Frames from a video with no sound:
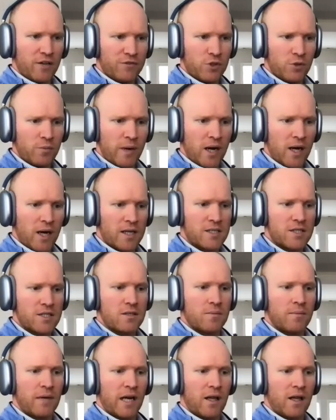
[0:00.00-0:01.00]
a few
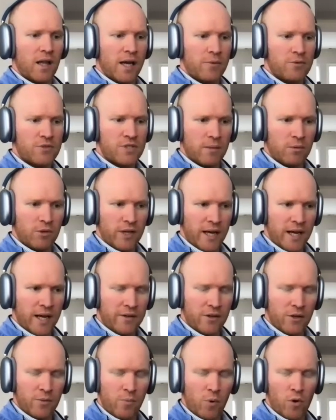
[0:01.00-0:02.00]
bucks. My client was able to add
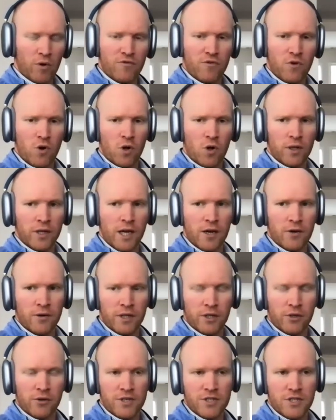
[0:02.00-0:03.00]
to their portfolio and
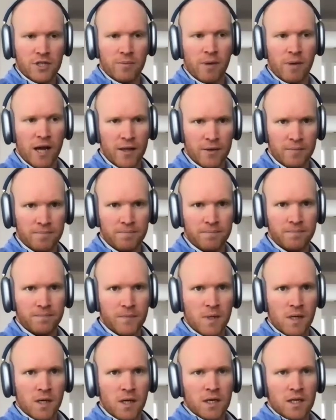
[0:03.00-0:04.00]
increased it by the
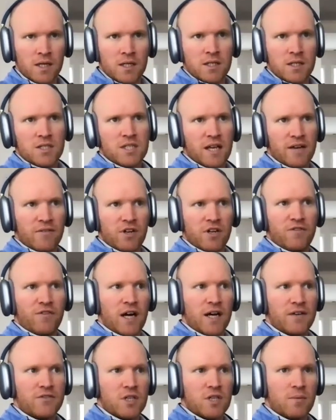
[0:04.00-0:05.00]

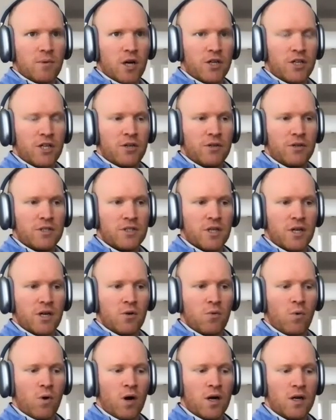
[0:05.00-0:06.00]
75 some odd units that it
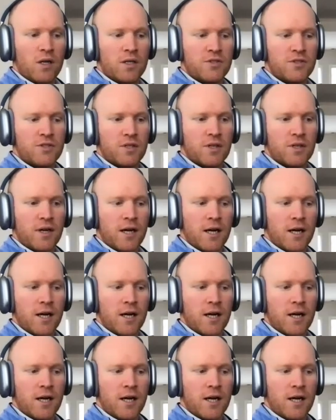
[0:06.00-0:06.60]
was.